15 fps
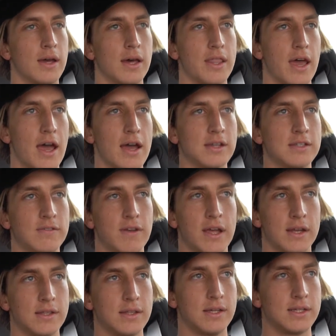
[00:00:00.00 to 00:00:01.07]
The active
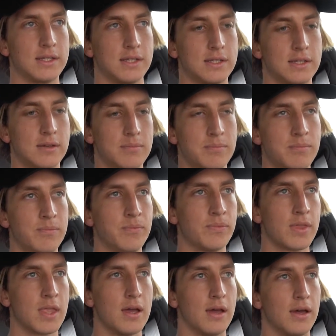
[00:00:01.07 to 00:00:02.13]
handling system
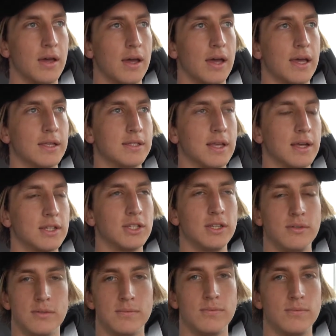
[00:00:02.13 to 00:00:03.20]
is
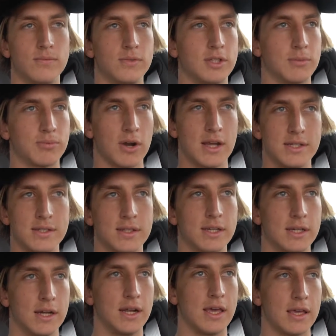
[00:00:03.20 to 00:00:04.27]
actually surprisingly
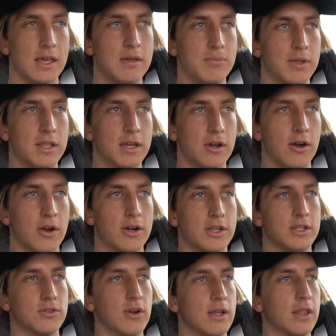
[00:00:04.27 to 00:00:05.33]
good at keeping the car in a
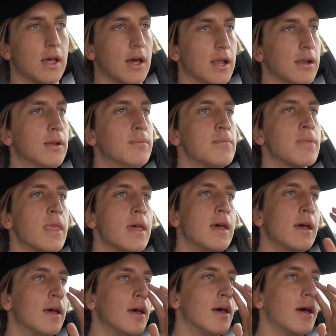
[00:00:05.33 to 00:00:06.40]
straight line.
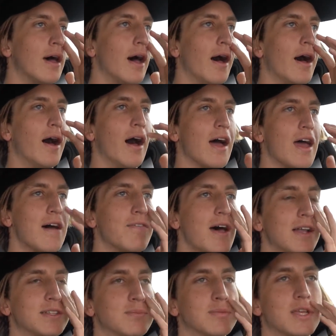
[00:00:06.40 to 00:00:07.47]
I have
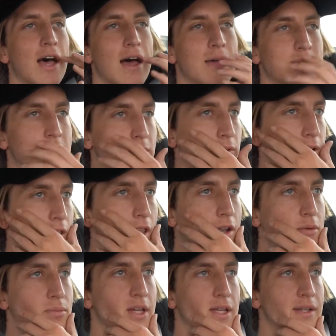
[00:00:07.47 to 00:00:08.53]
had some times that were a
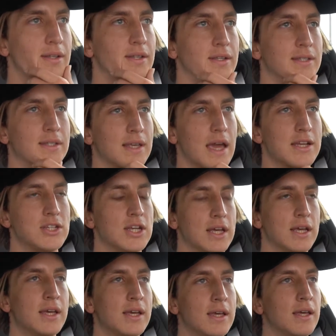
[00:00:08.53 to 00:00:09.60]
little bit
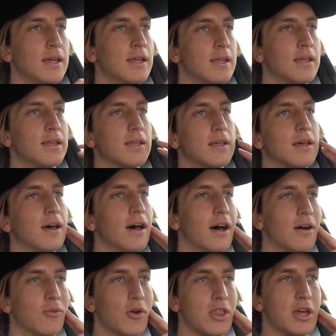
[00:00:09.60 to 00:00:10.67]
sketchy,
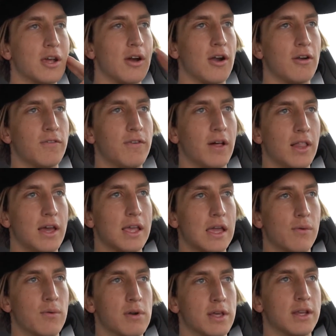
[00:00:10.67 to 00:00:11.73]
where the car felt like
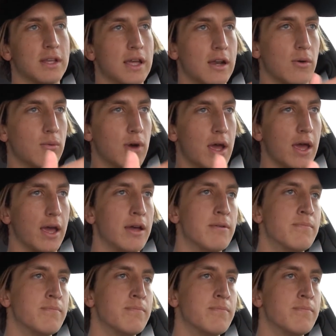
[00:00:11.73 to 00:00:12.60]
it wanted to get away,